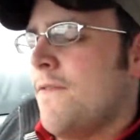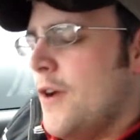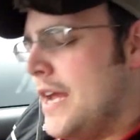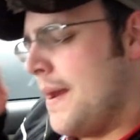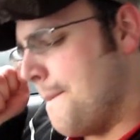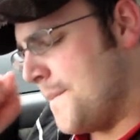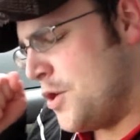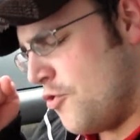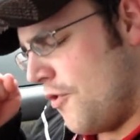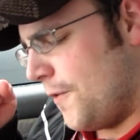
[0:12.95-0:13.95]
freaking
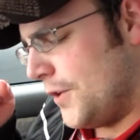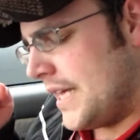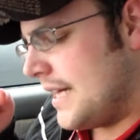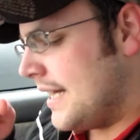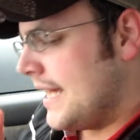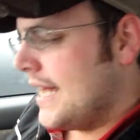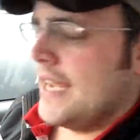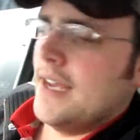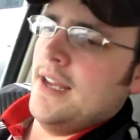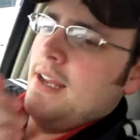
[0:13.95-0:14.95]
beautiful day
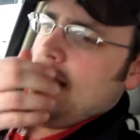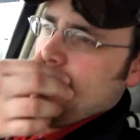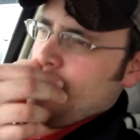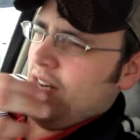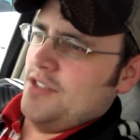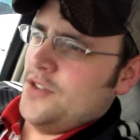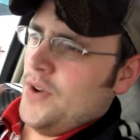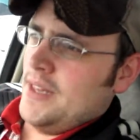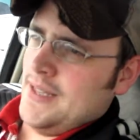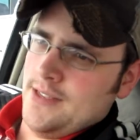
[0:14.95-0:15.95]
today, but it's
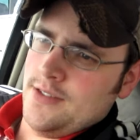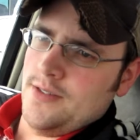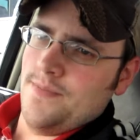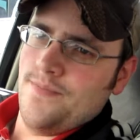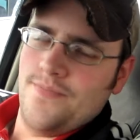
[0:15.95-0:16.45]
doing this.